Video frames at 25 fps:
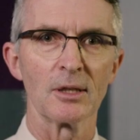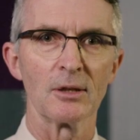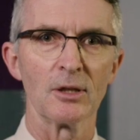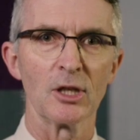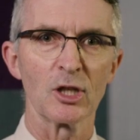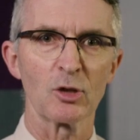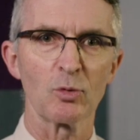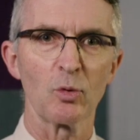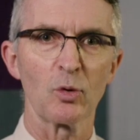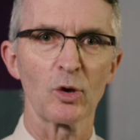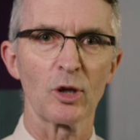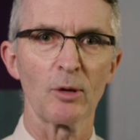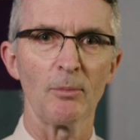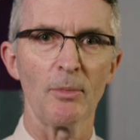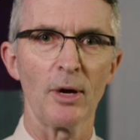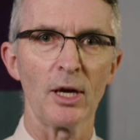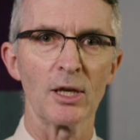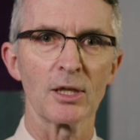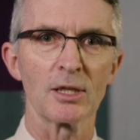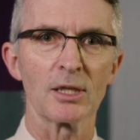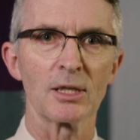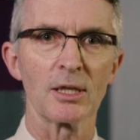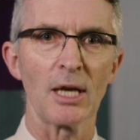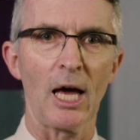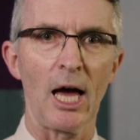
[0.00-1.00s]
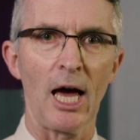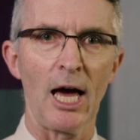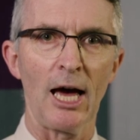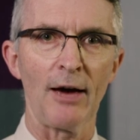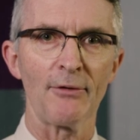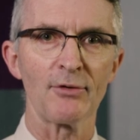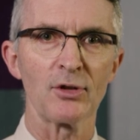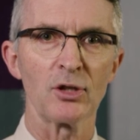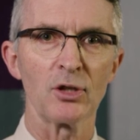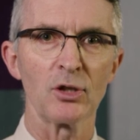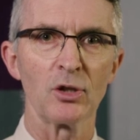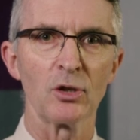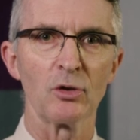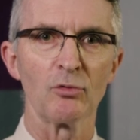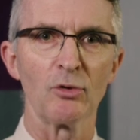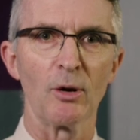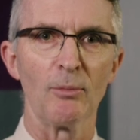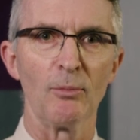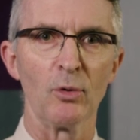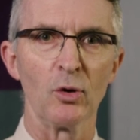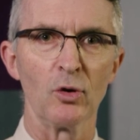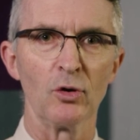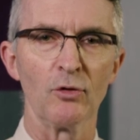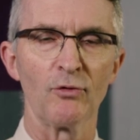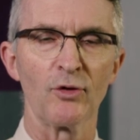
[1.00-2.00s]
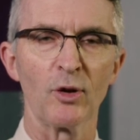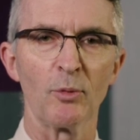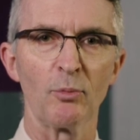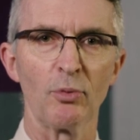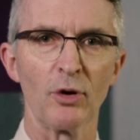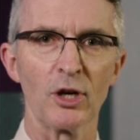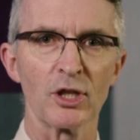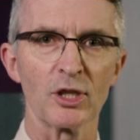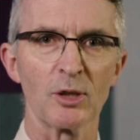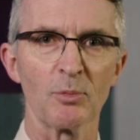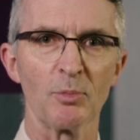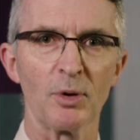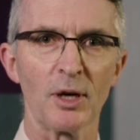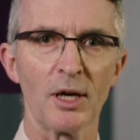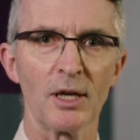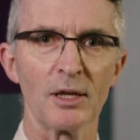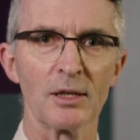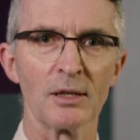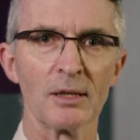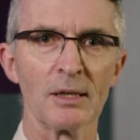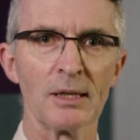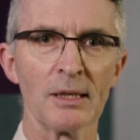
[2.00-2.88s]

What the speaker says: This will commence after you remove the pressure pad.